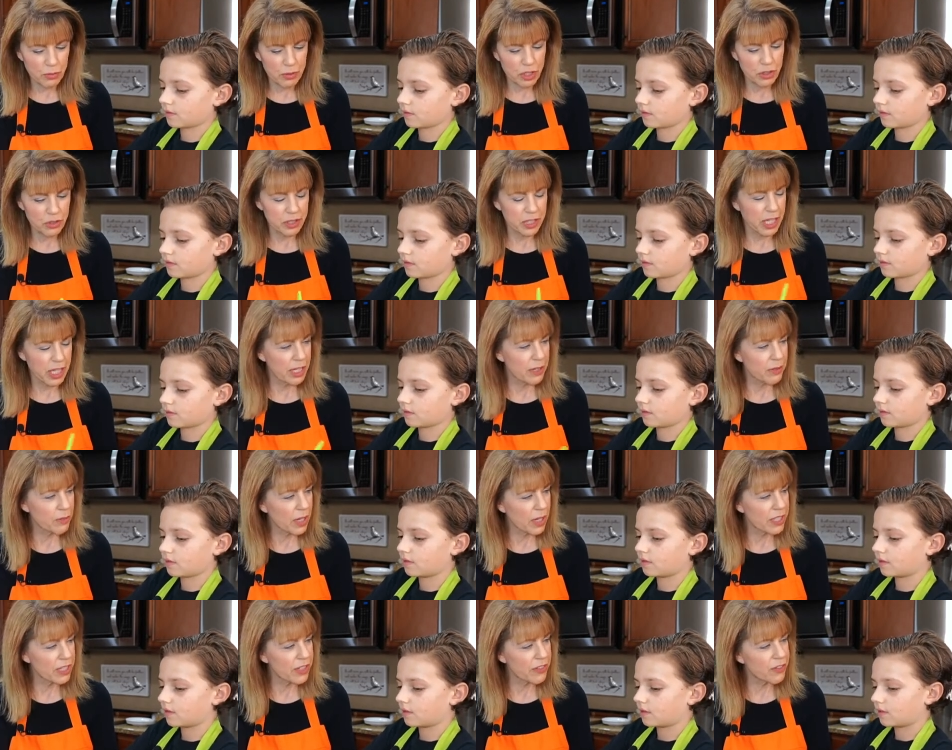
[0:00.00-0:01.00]
Speaker 1: would you say?
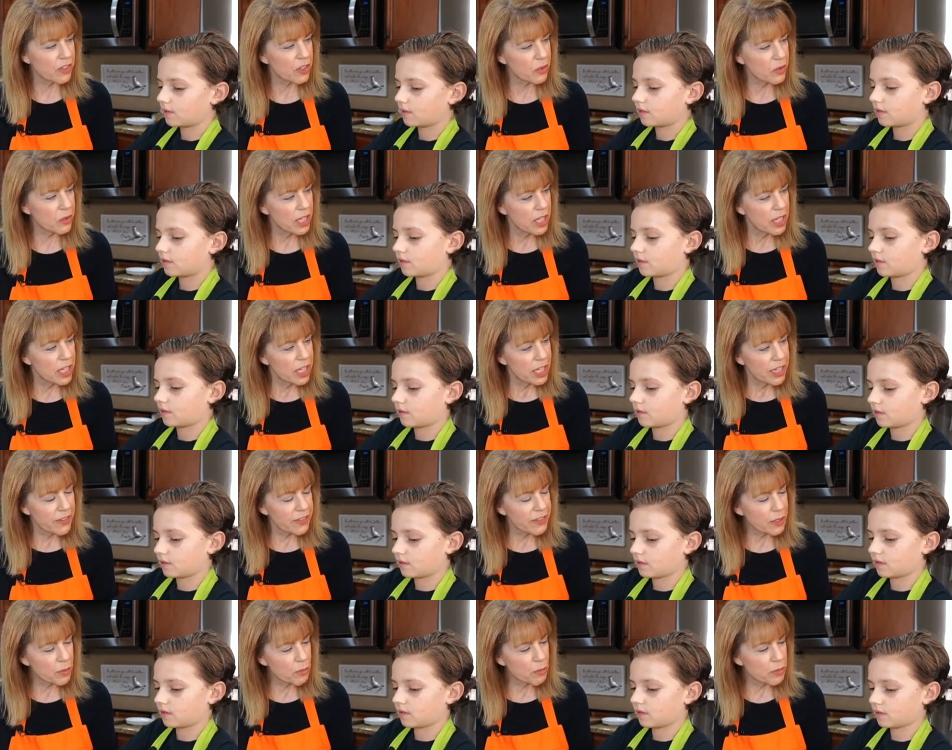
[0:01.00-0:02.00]
Like if you if
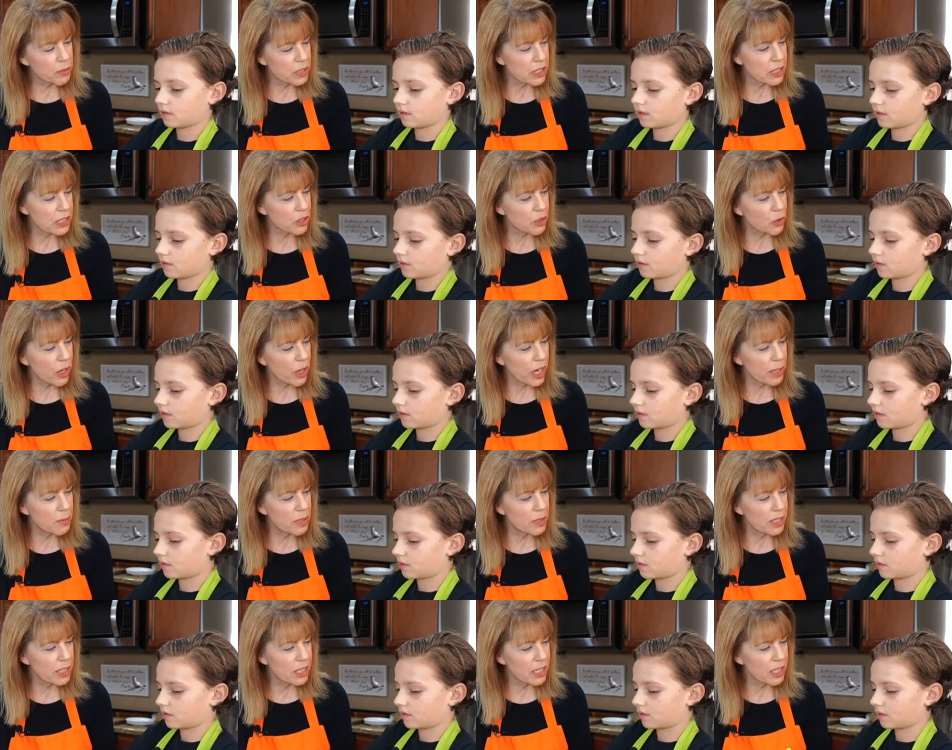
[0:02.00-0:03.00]
someone was
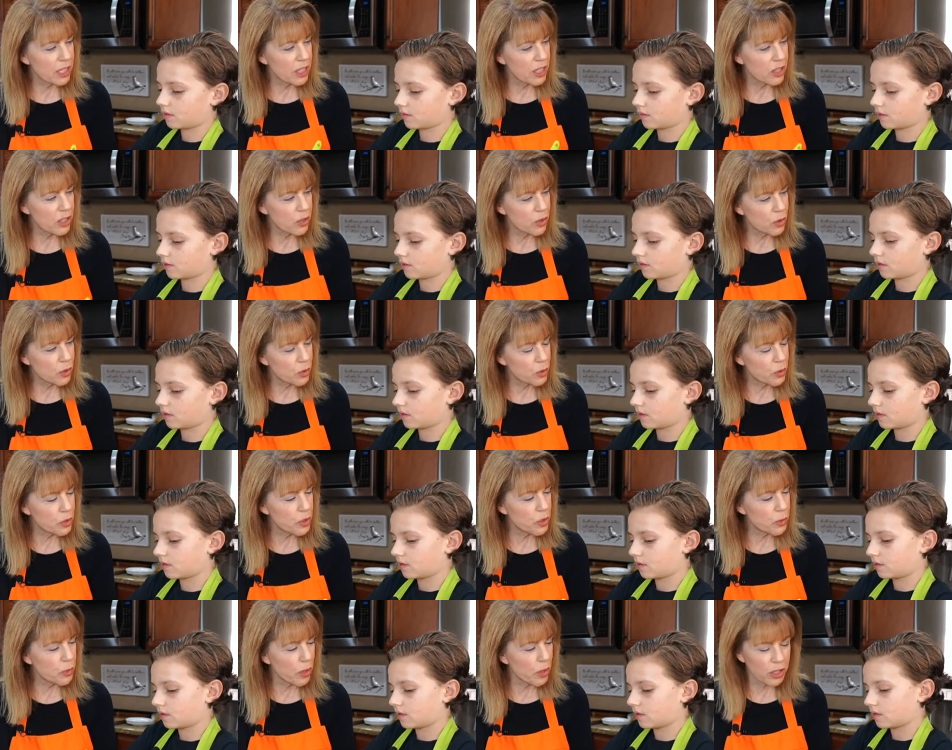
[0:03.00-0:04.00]
describing who
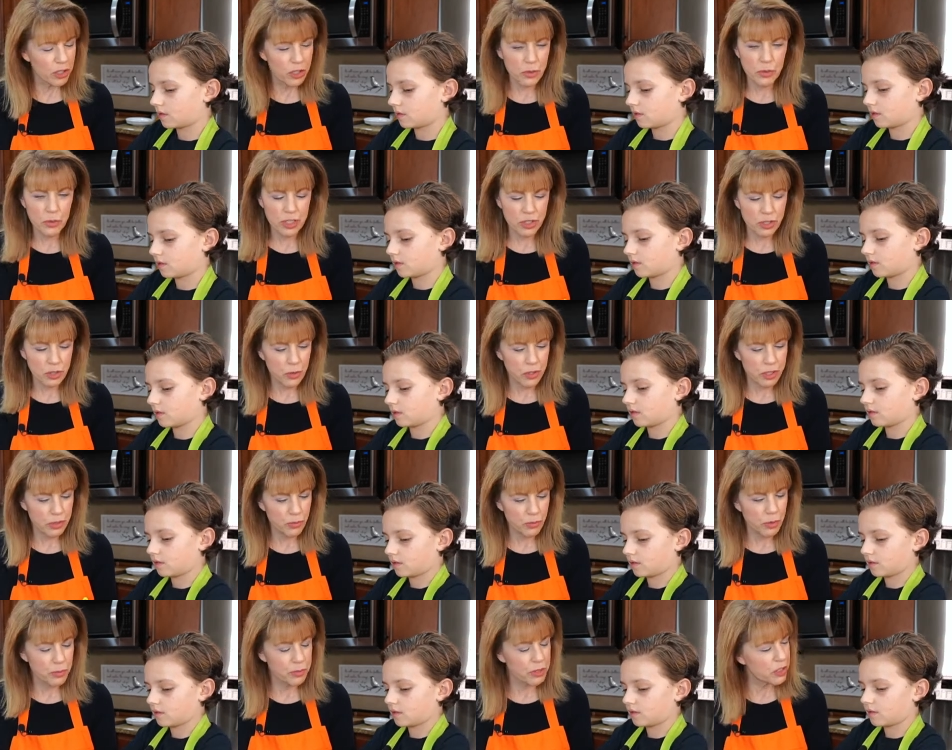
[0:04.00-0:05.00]
you are, who is Jordan,
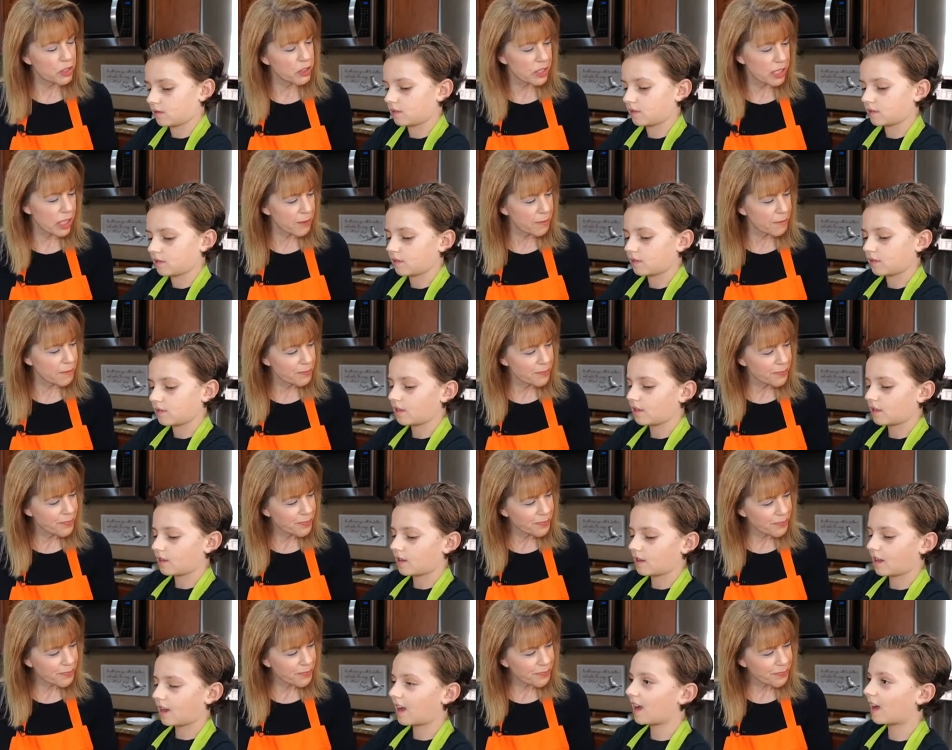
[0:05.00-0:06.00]
what would you say?
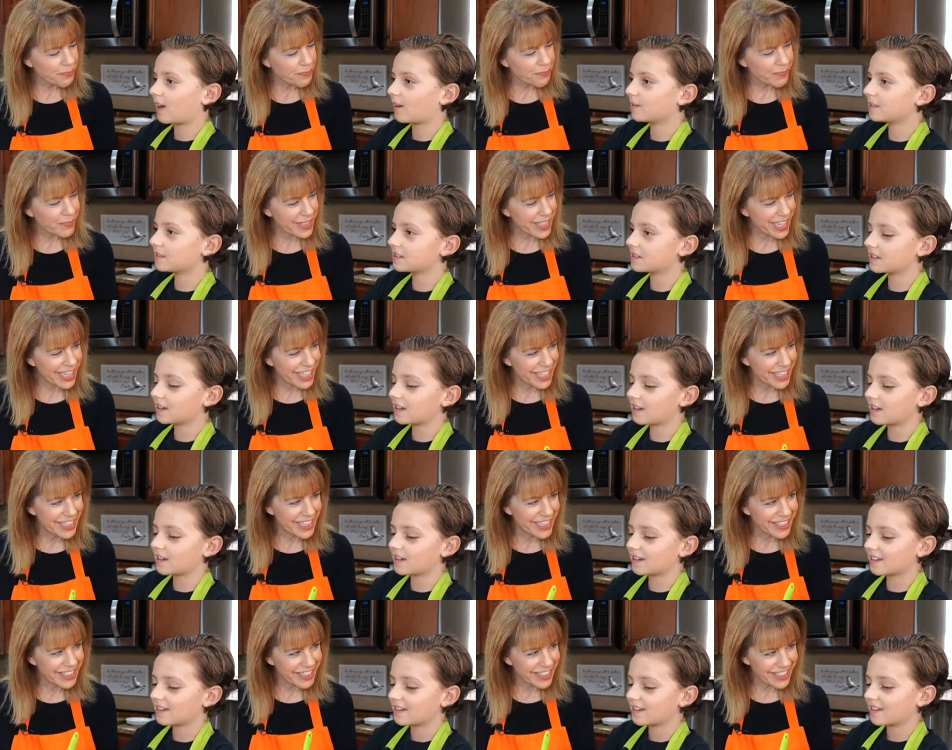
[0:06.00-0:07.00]
Speaker 2: I would
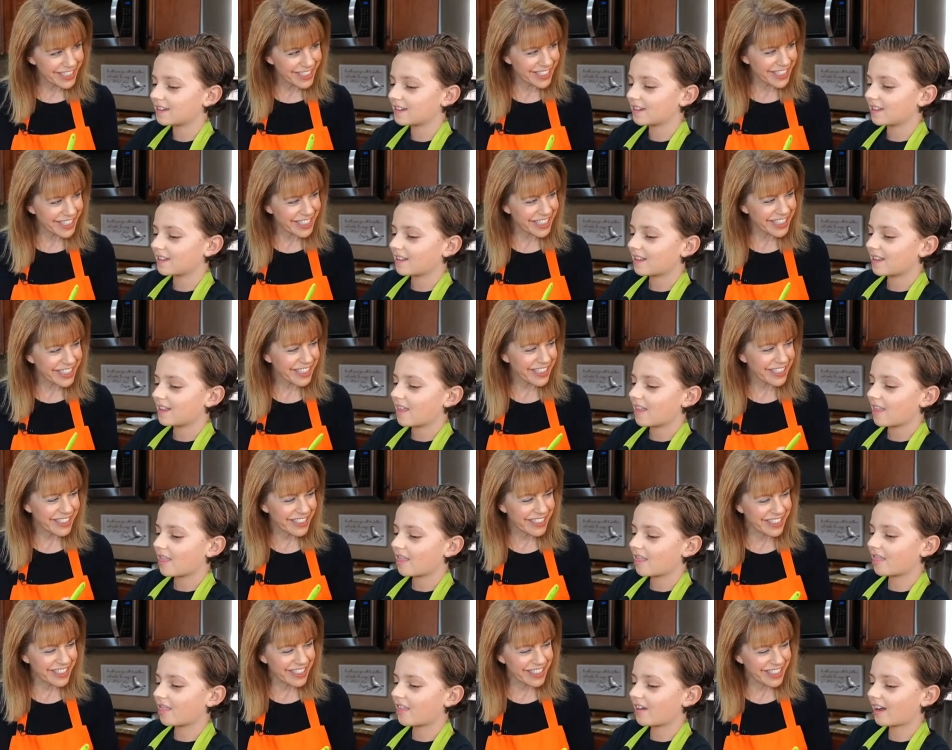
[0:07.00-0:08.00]
say
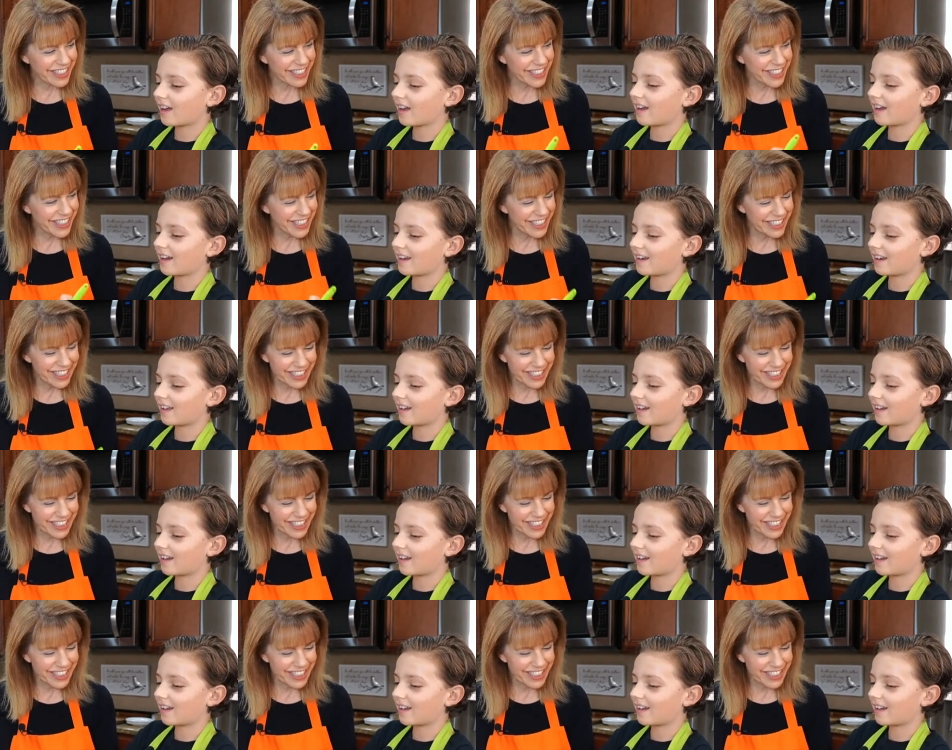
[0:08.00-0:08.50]
that